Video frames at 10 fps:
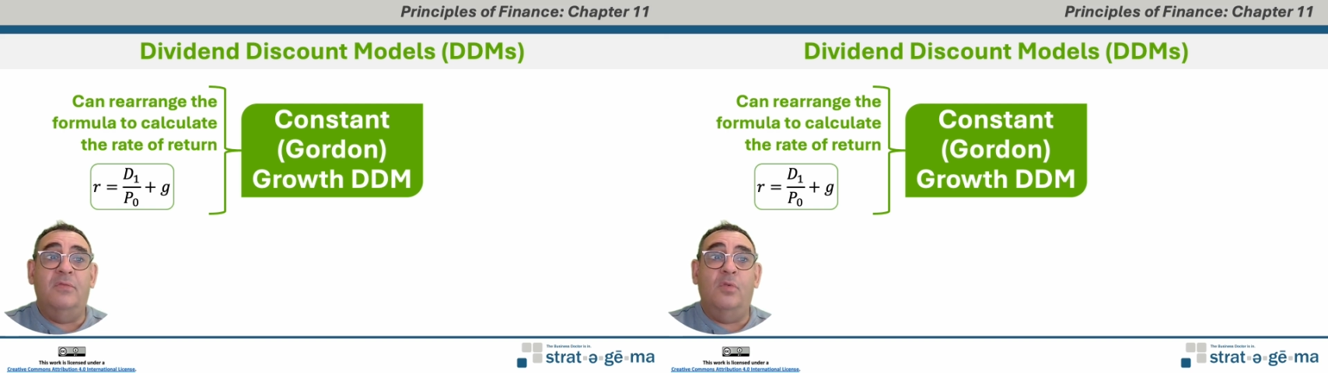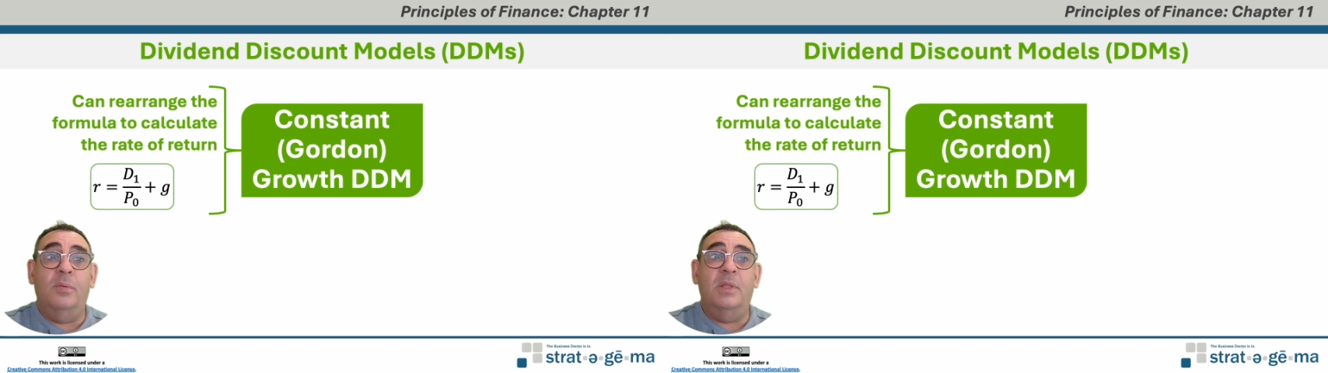
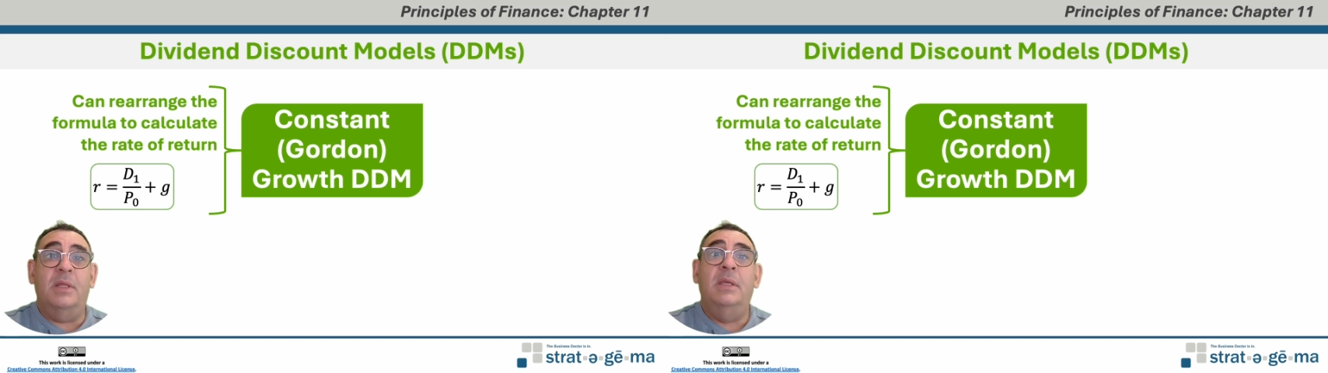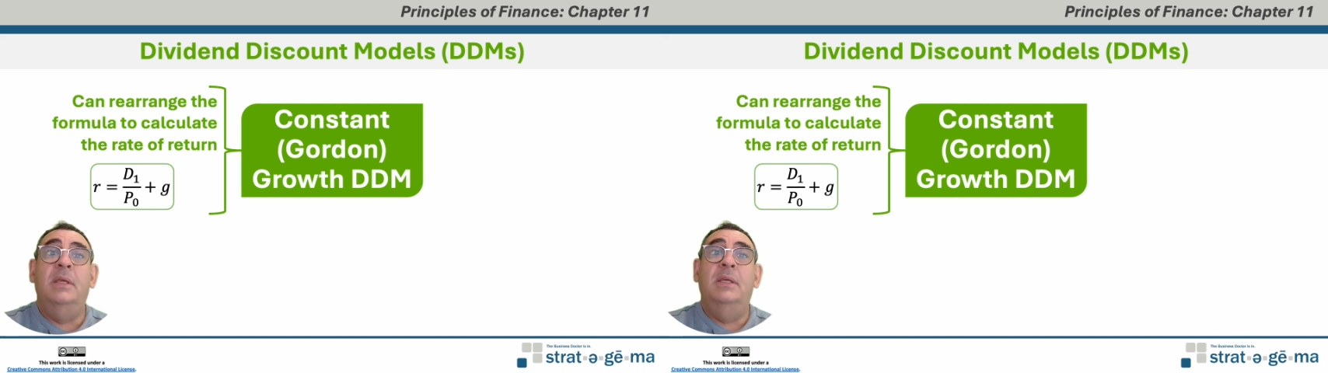
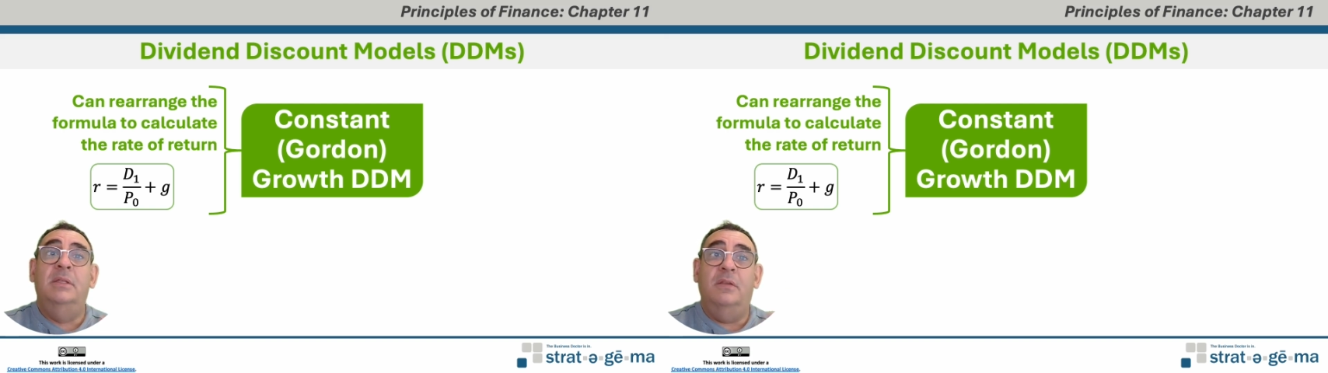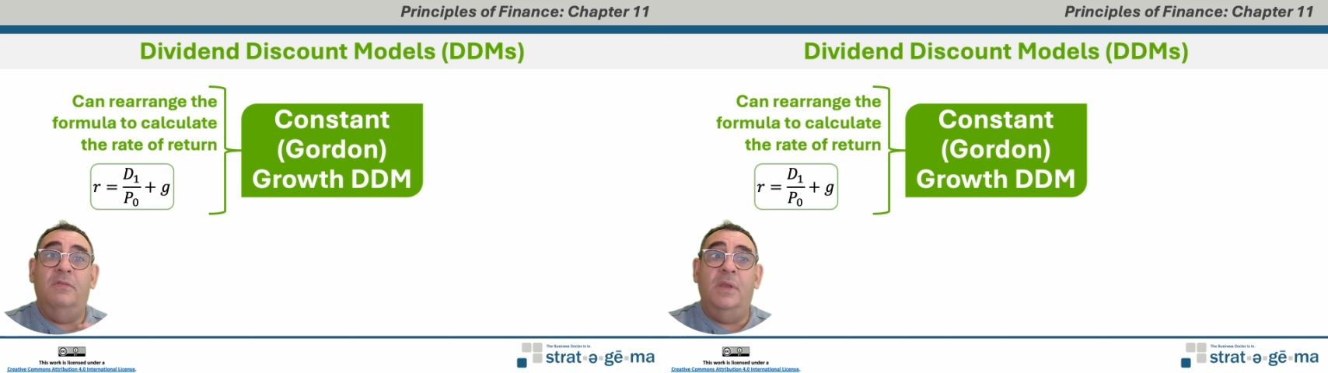formula
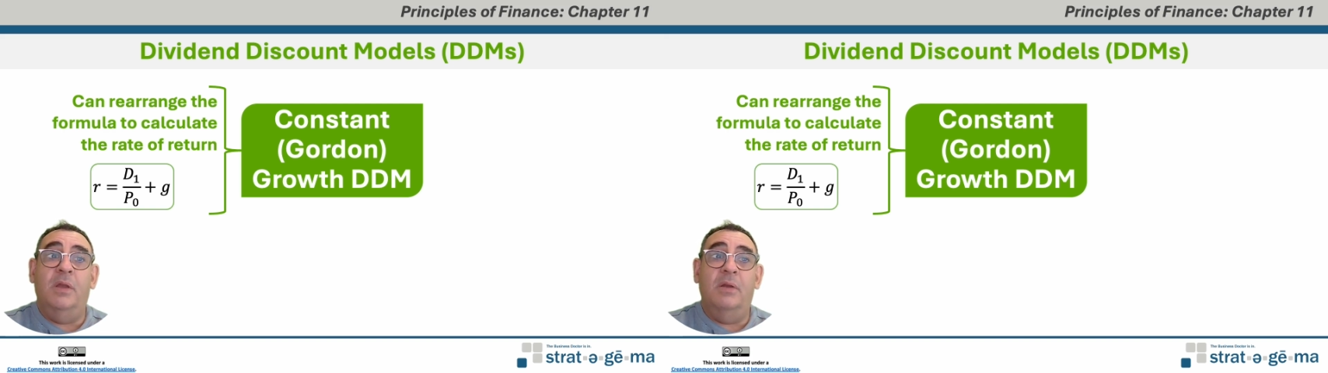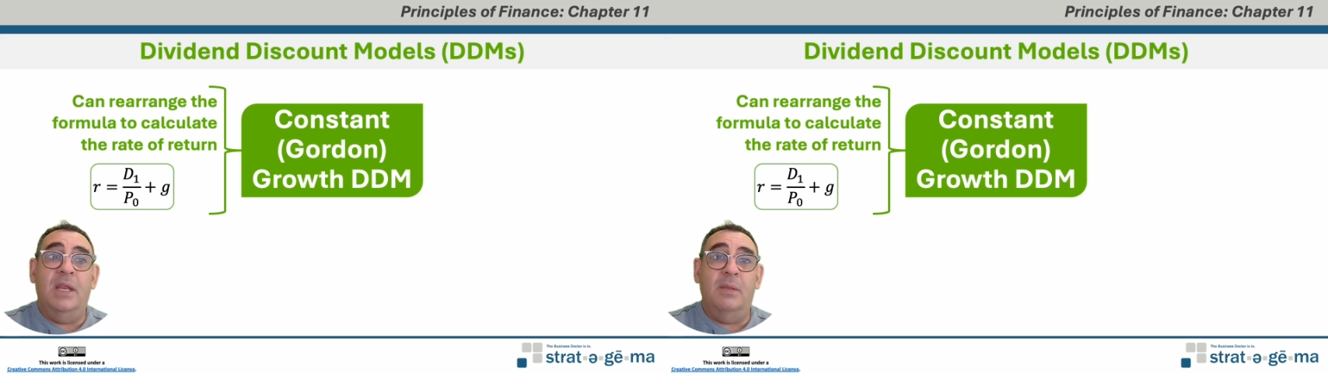to
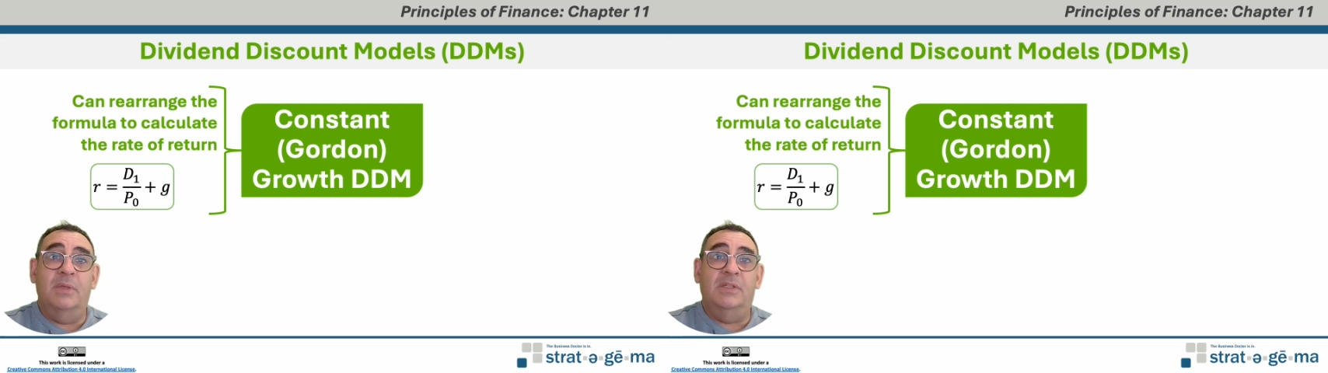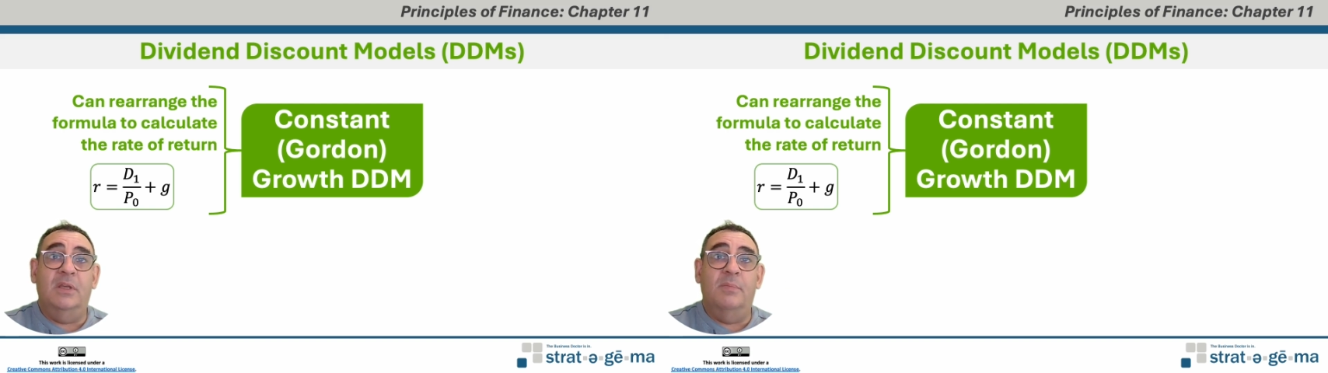figure out any
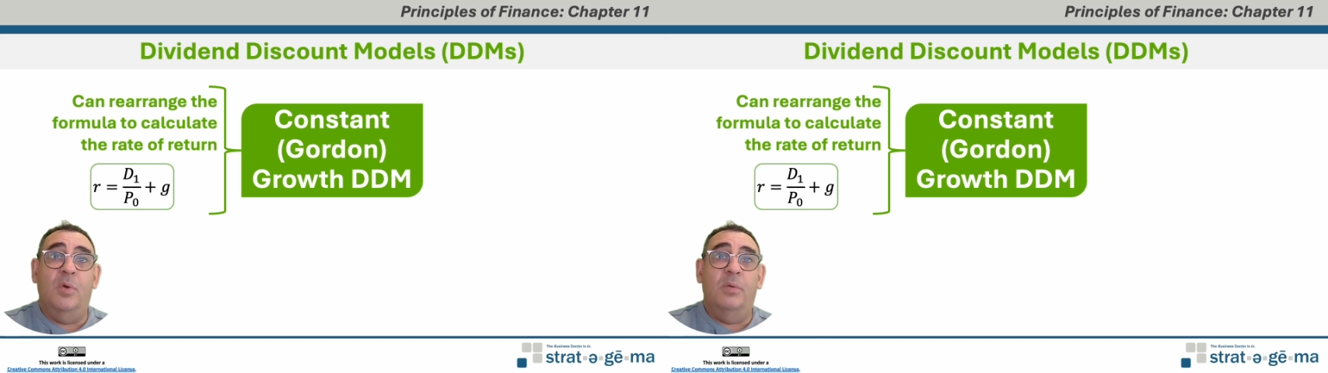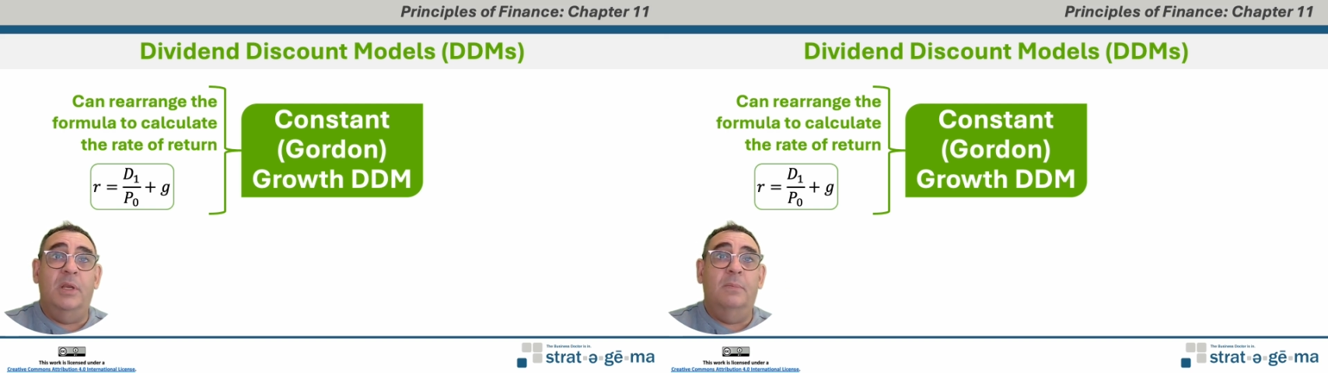missing
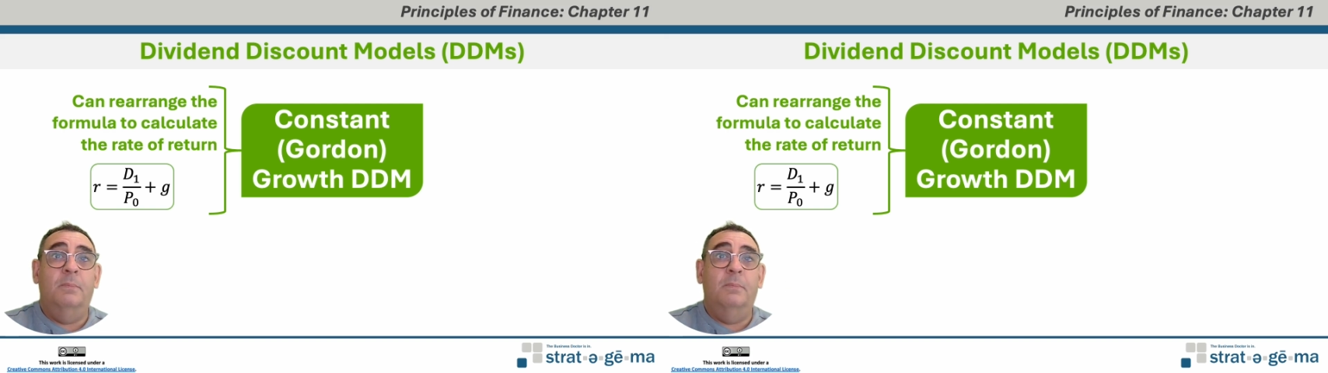component.